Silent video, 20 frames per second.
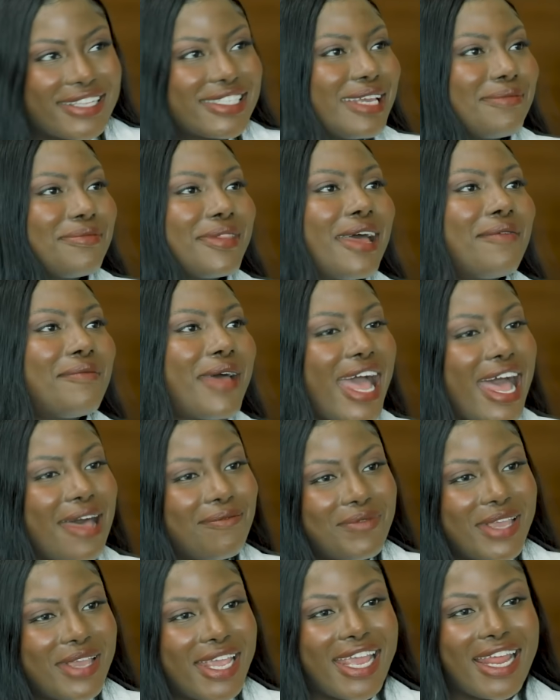yeah. keep them
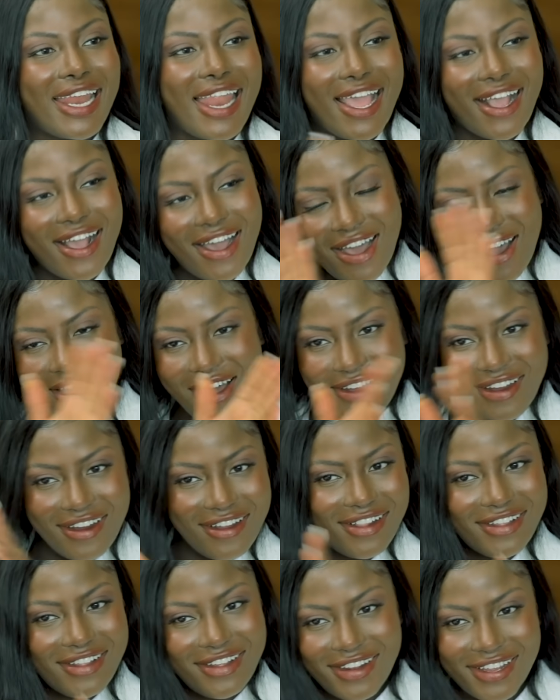happy. Like, yeah. oh
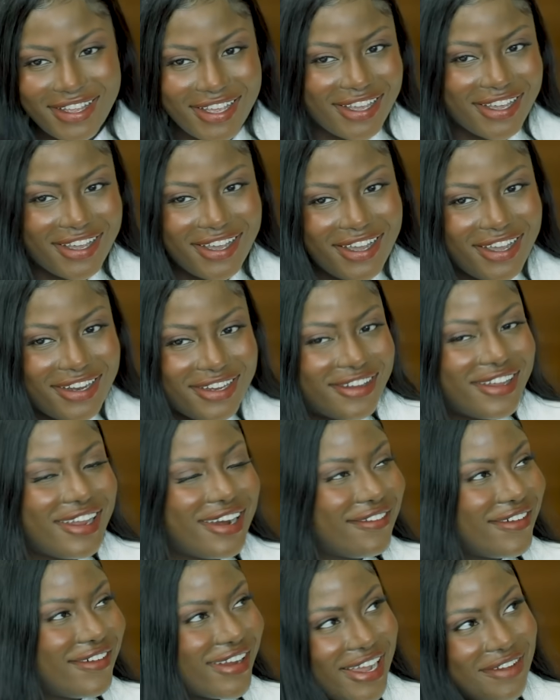girl, you're looking good. You're
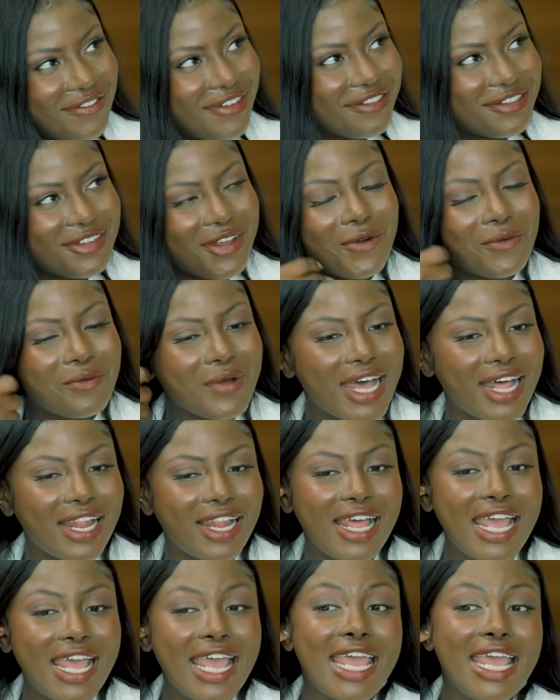mm. gonna recover so
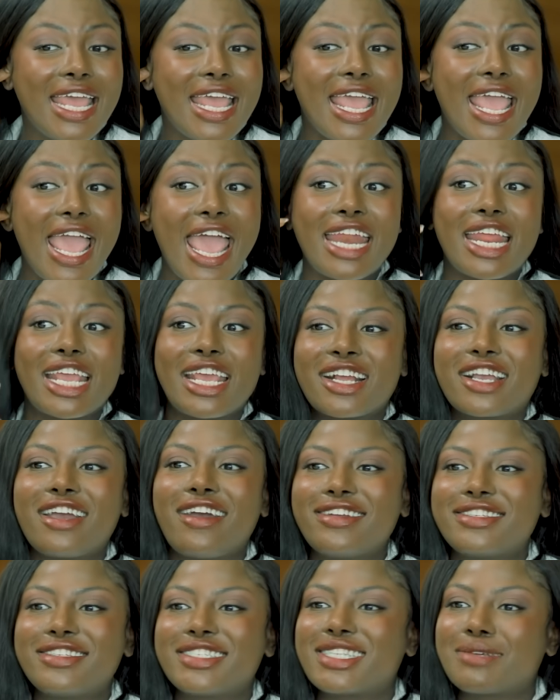well. Mm. And it
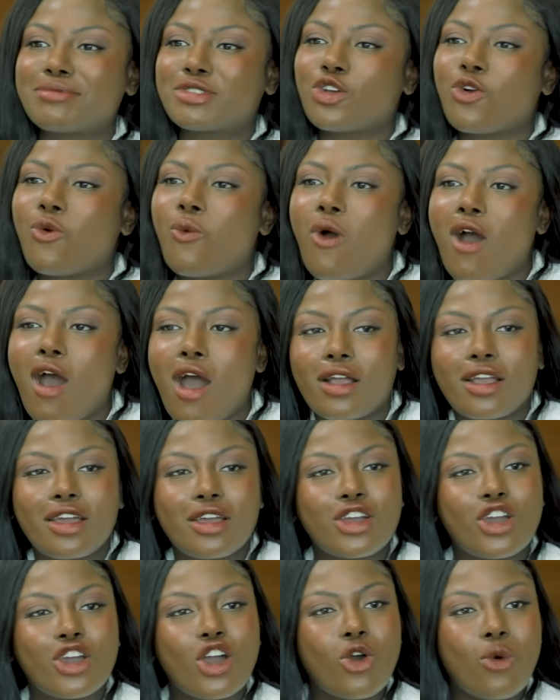encourages them to
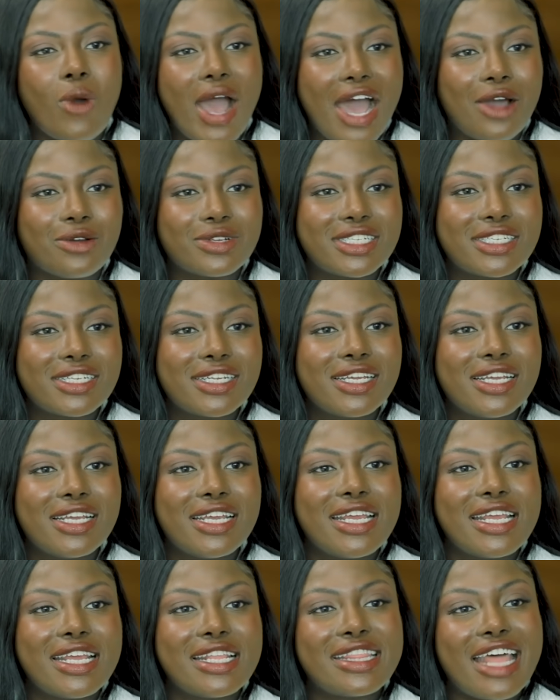walk, go out.
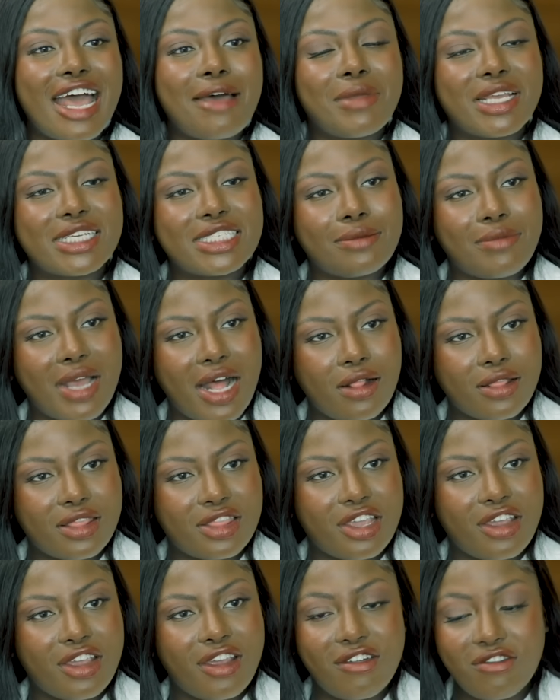Yeah. That makes them
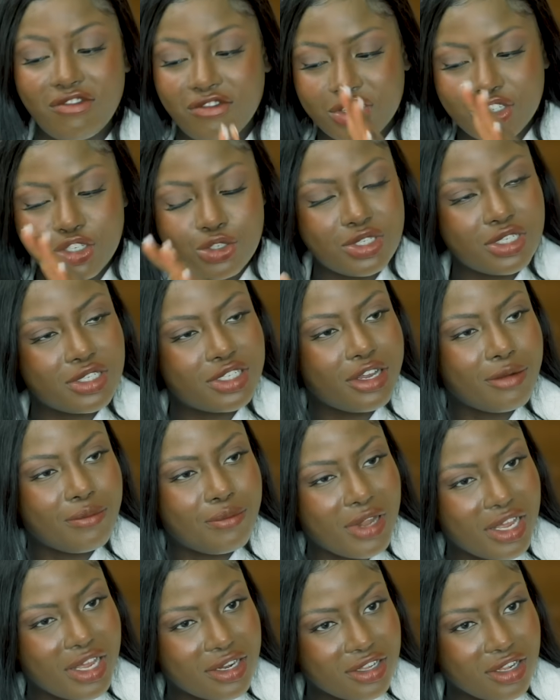healthier, reduces their
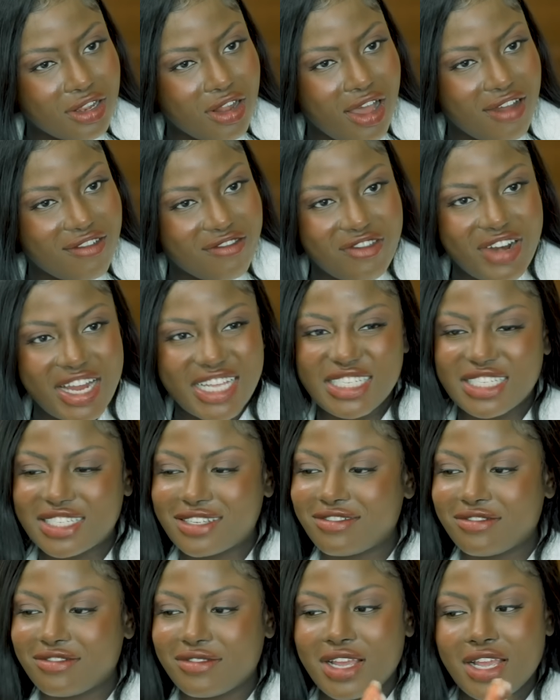blood clot
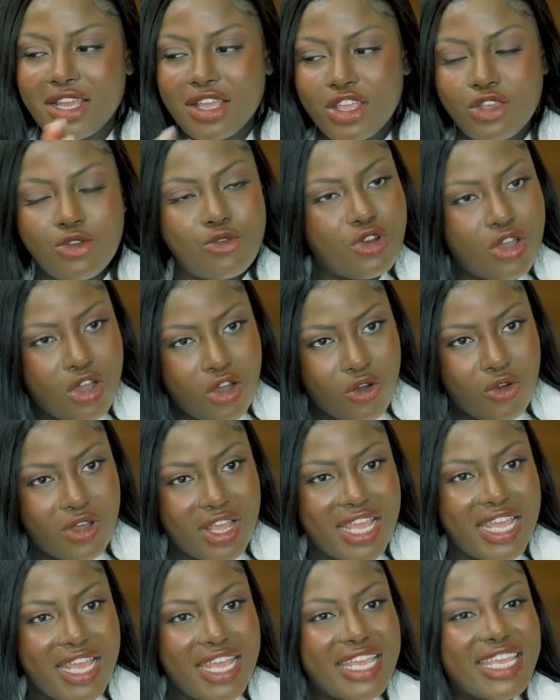risk, mm. you know.
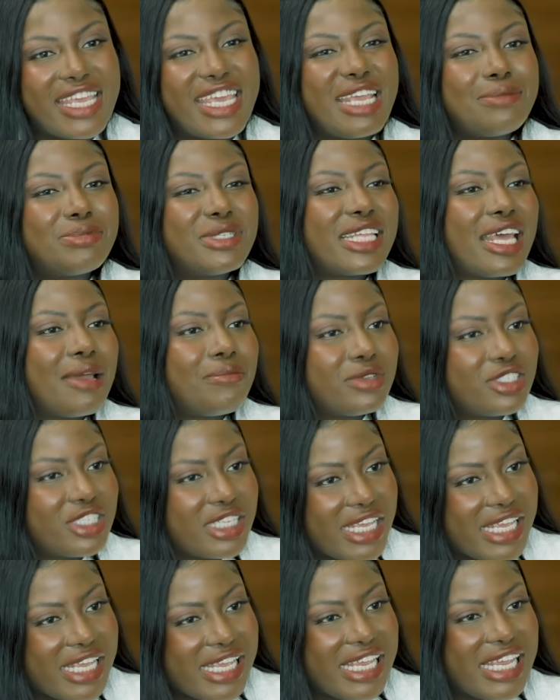Keeps yeah. them
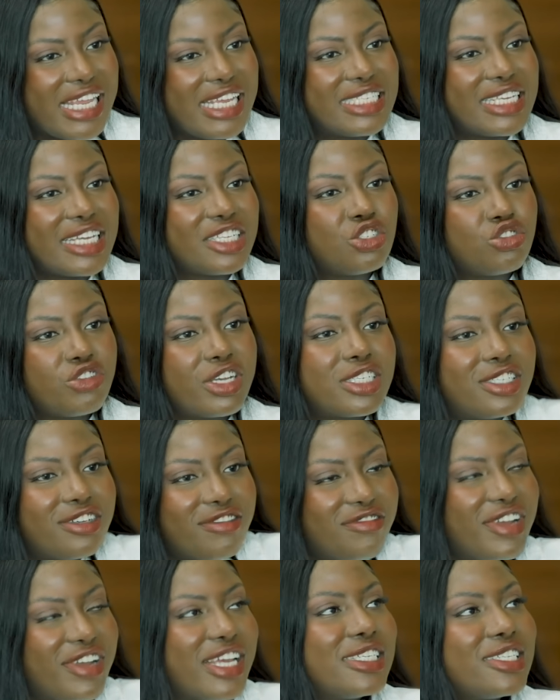to eat and drink
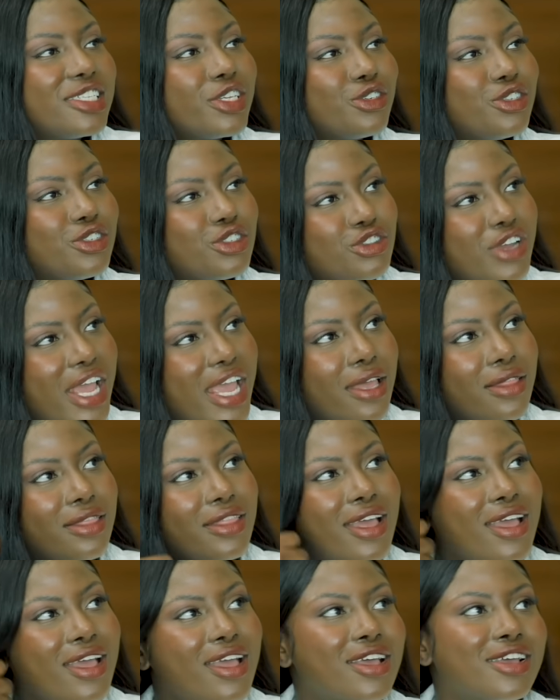to raise their strength.
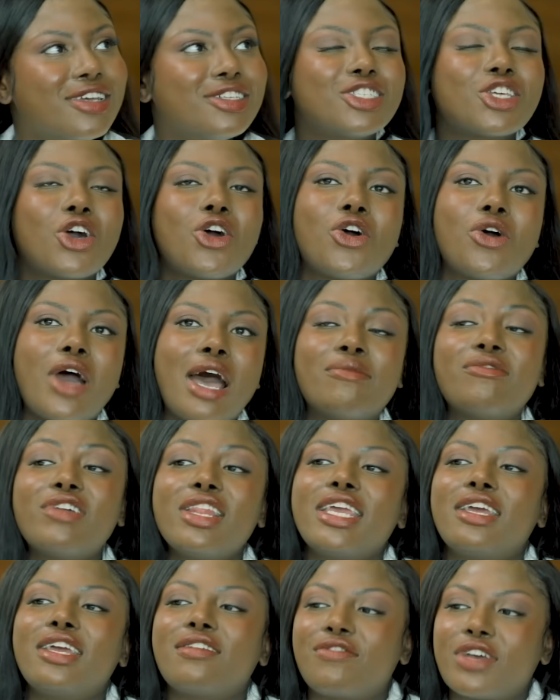Yeah. So I'm
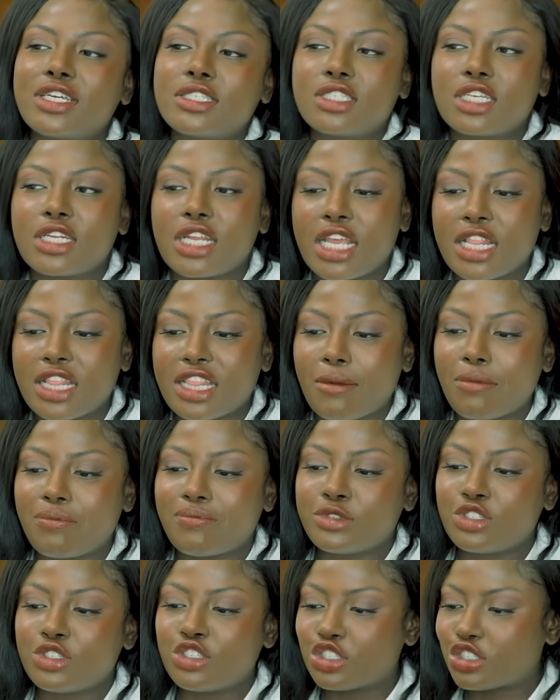really invested in the
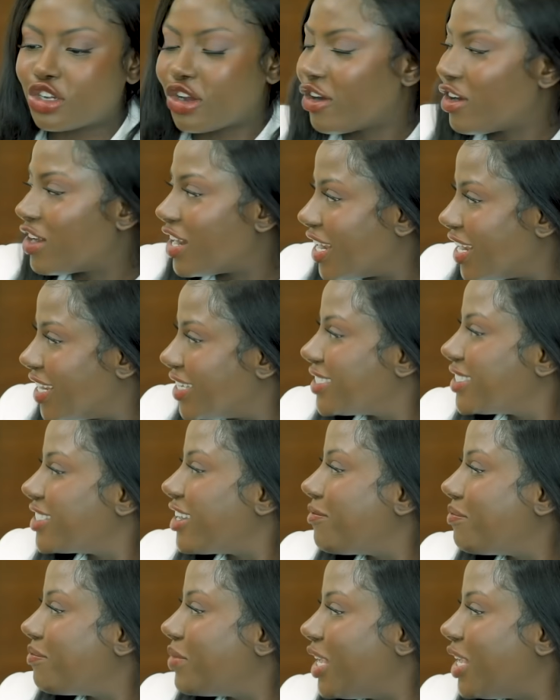journeys of